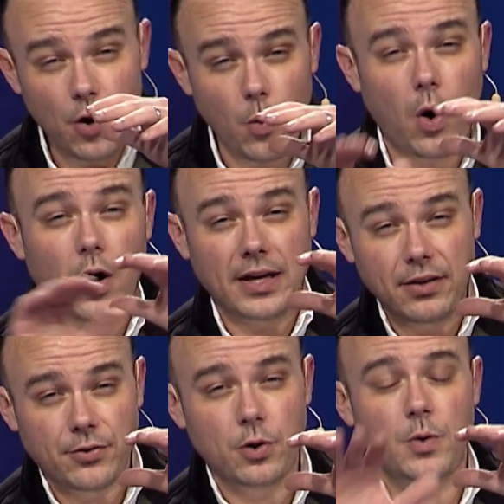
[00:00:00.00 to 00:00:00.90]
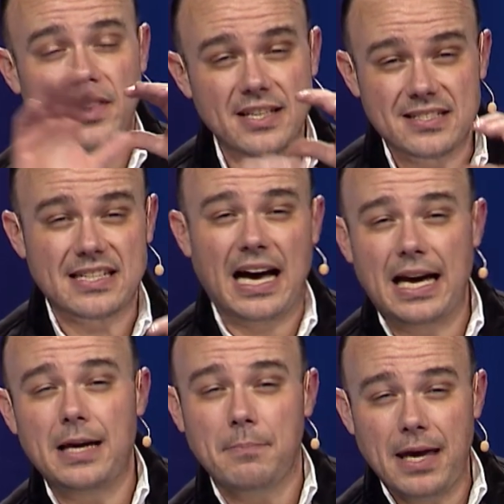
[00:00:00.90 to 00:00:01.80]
you're walking through in this time,